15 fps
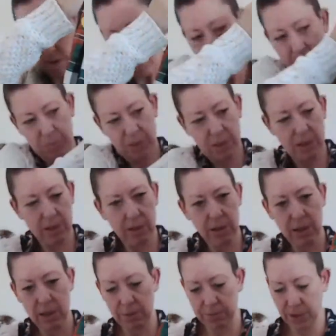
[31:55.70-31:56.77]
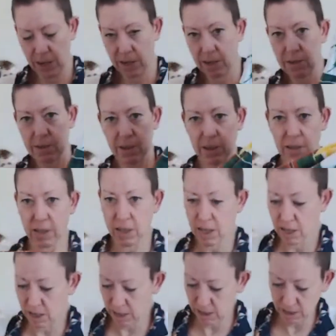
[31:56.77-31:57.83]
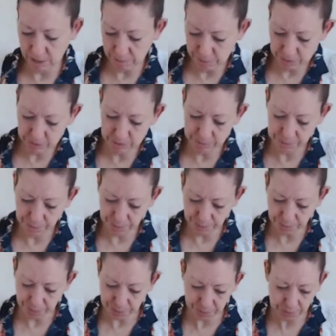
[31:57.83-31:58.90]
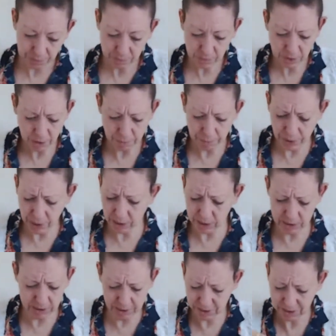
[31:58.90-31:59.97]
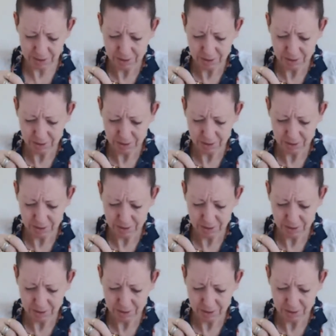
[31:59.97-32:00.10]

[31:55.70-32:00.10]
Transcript: Absolutely love it. And look at the Care label. But